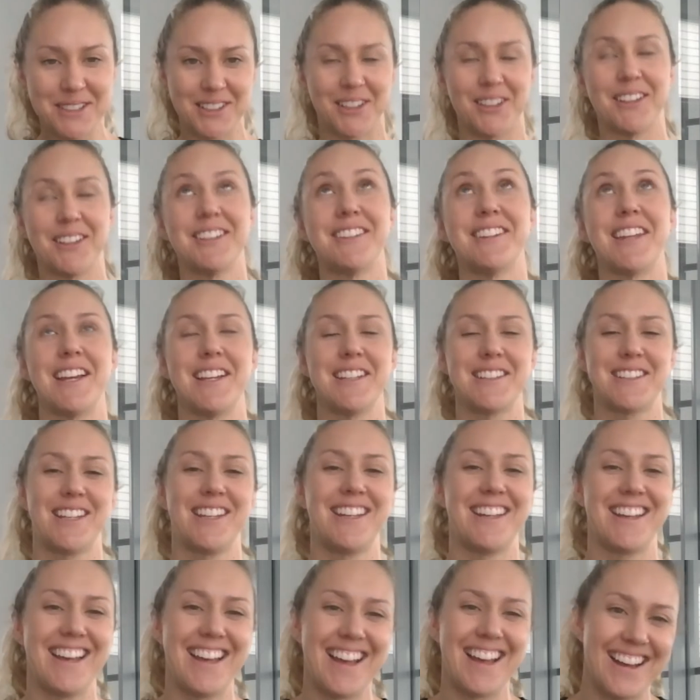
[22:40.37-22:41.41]
So thanks.
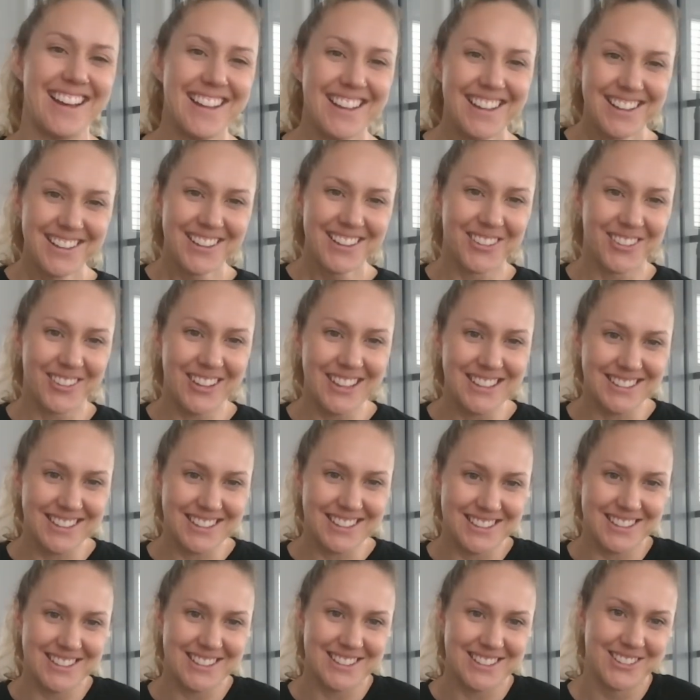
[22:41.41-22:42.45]
Always
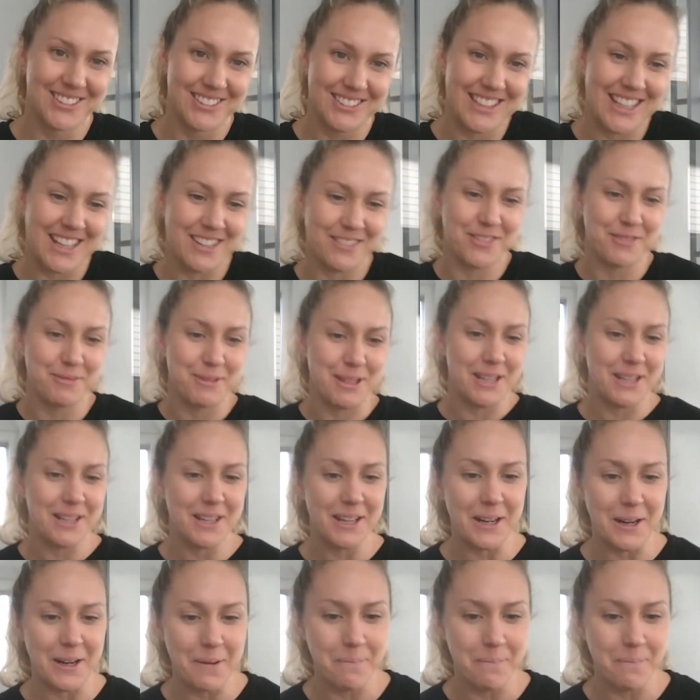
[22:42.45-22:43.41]
listens and looks out for me.